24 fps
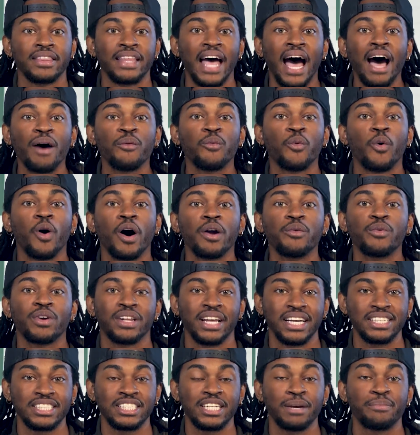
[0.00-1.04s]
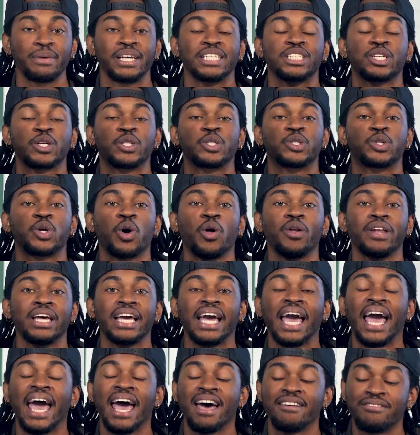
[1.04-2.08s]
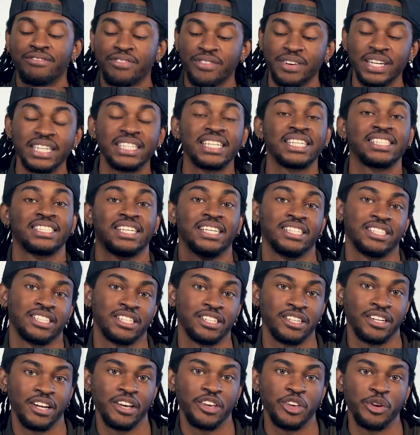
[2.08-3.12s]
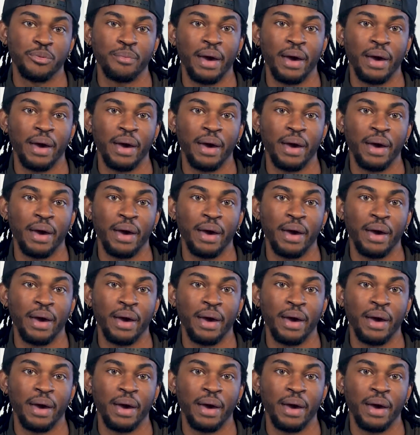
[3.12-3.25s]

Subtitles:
That one relationship is controlling every decision you